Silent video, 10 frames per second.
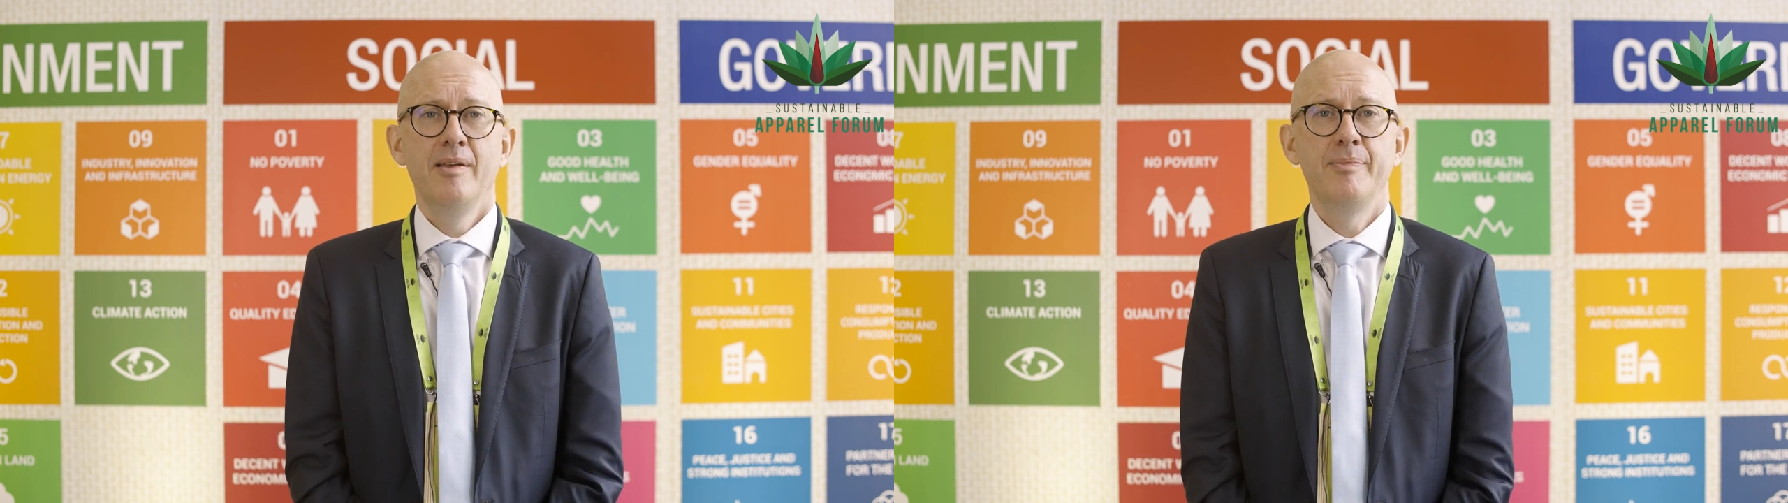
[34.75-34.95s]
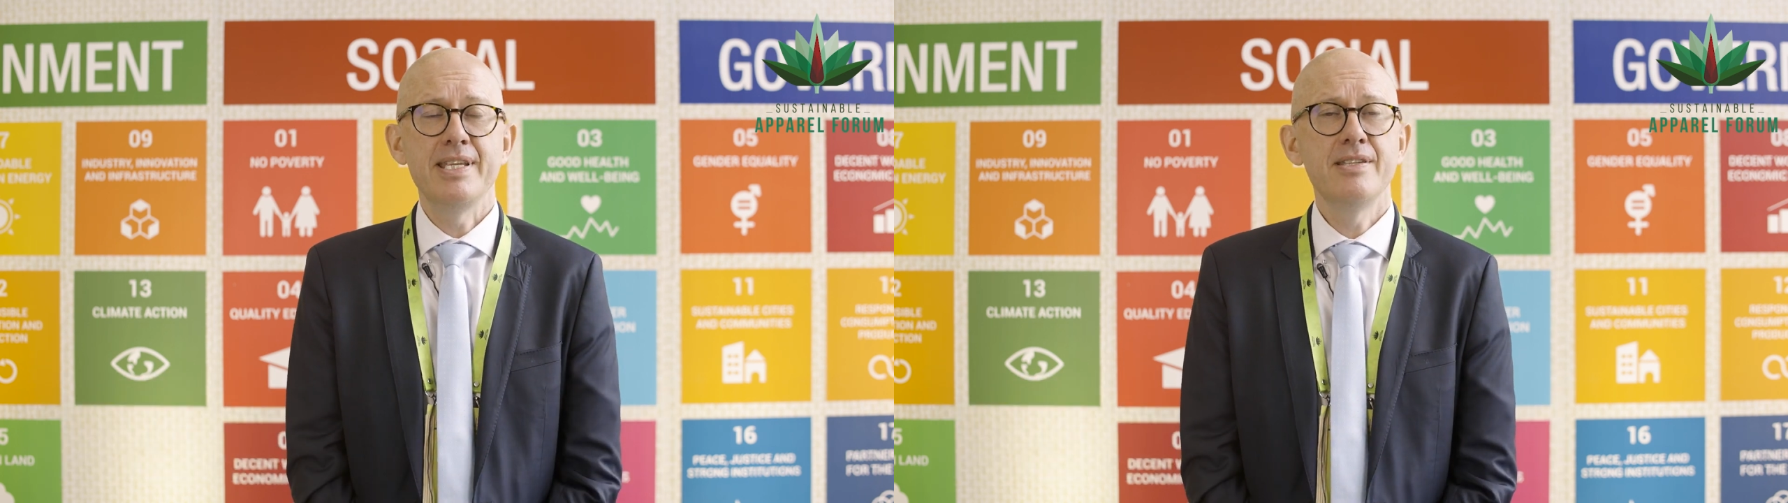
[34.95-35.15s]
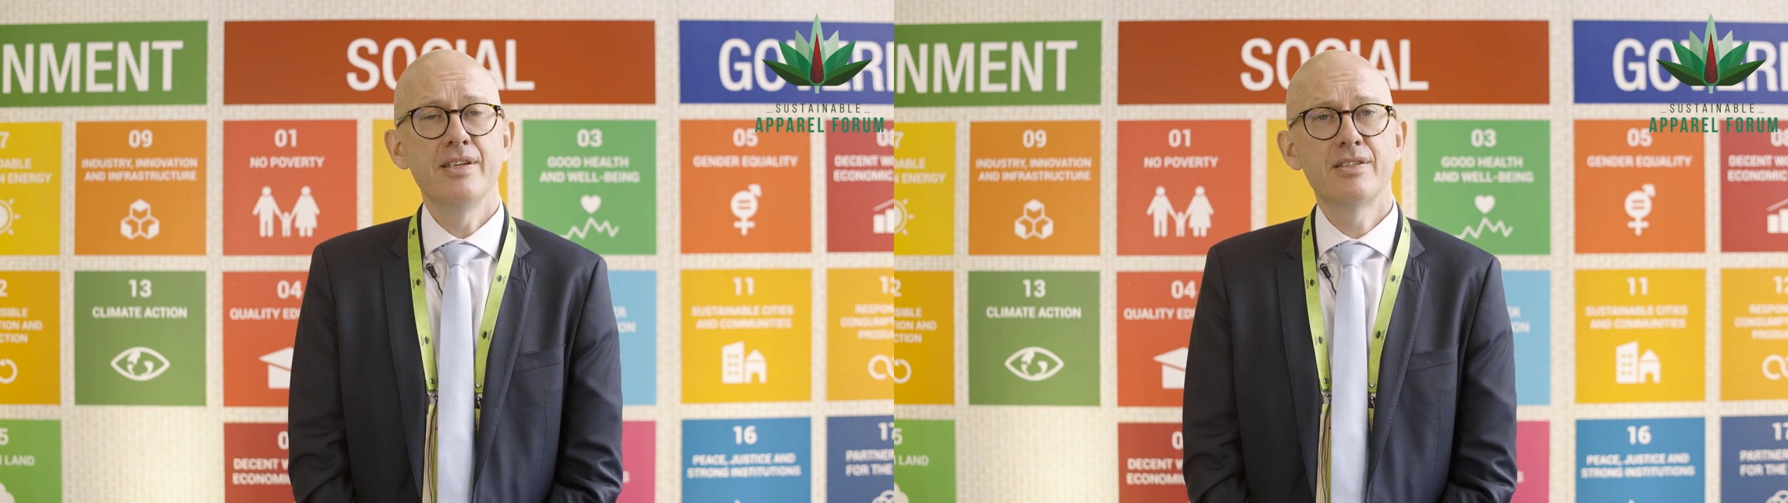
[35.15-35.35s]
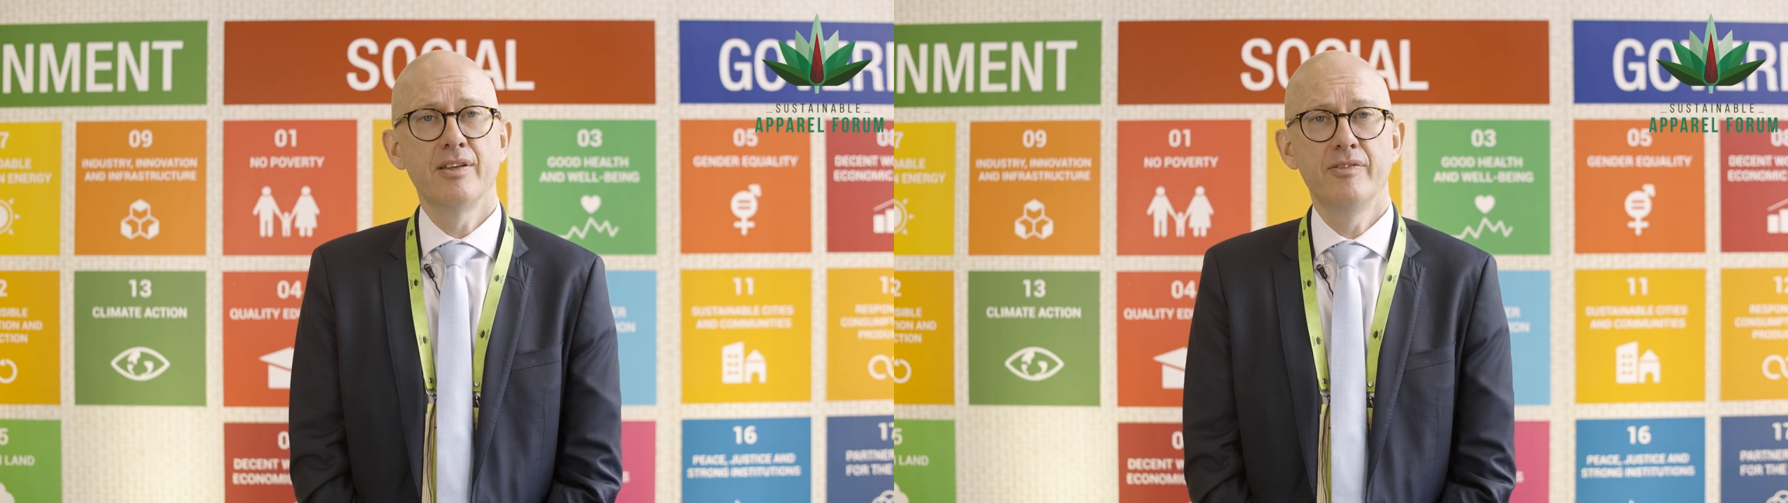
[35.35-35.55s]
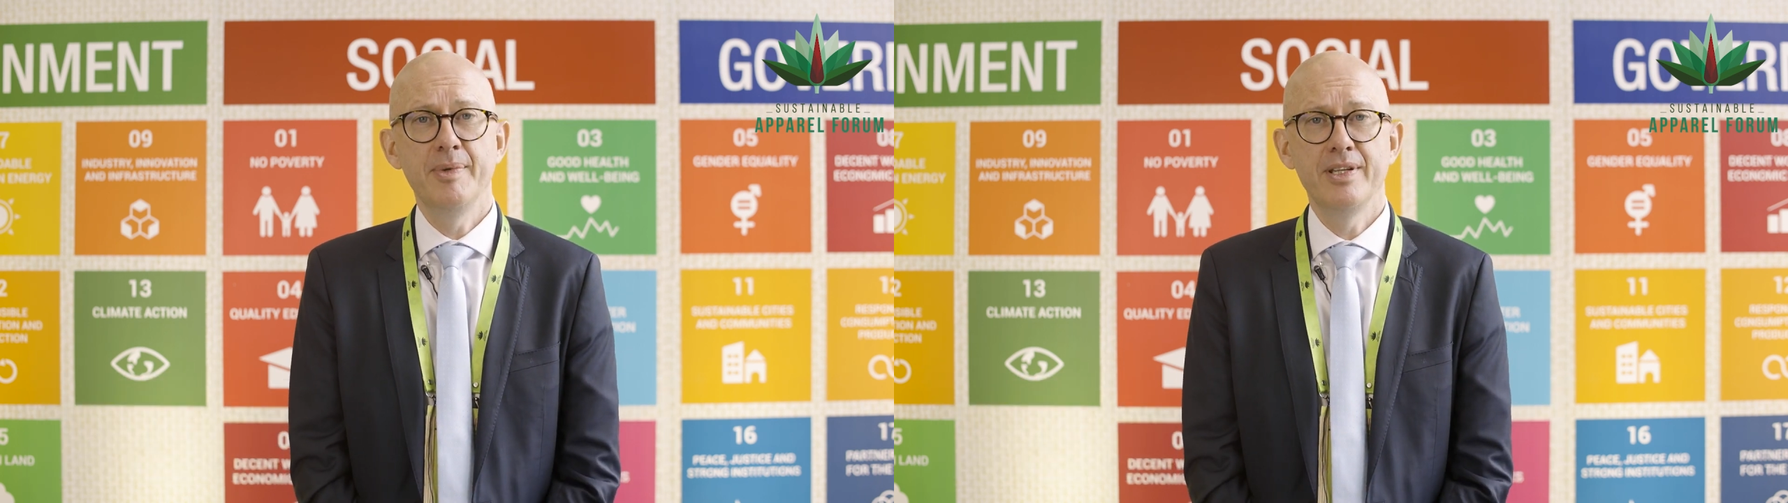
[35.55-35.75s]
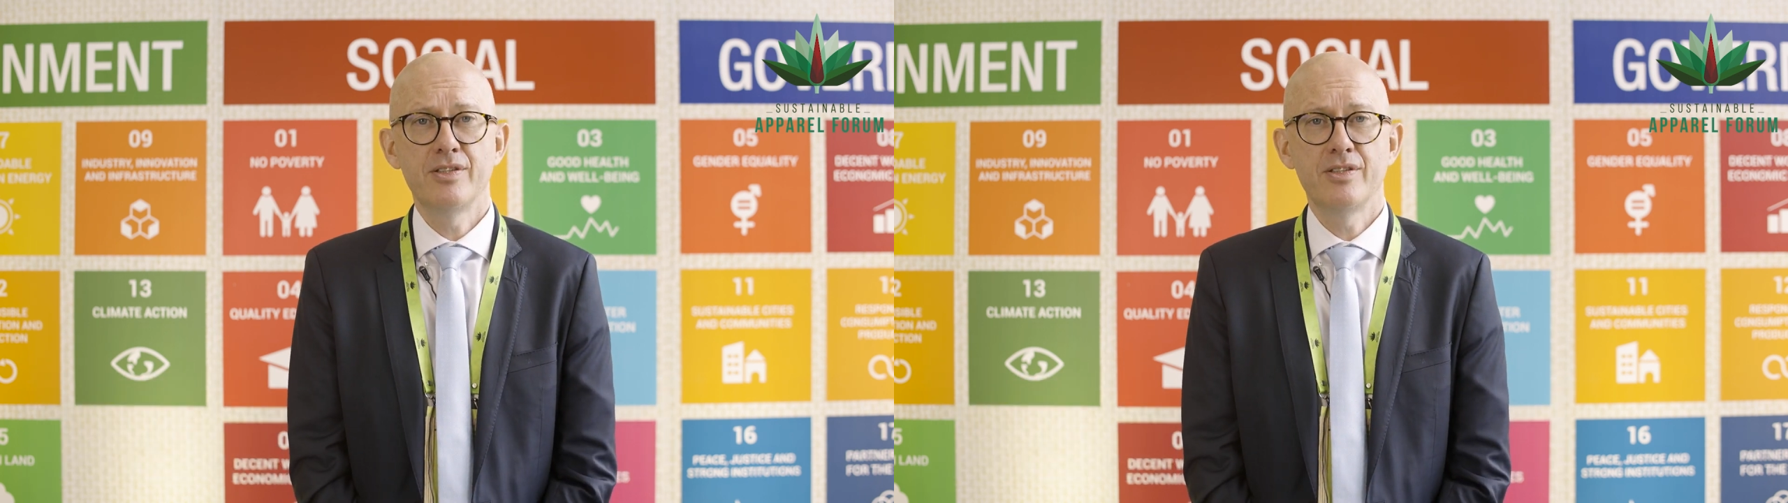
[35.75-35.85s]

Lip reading: business, government.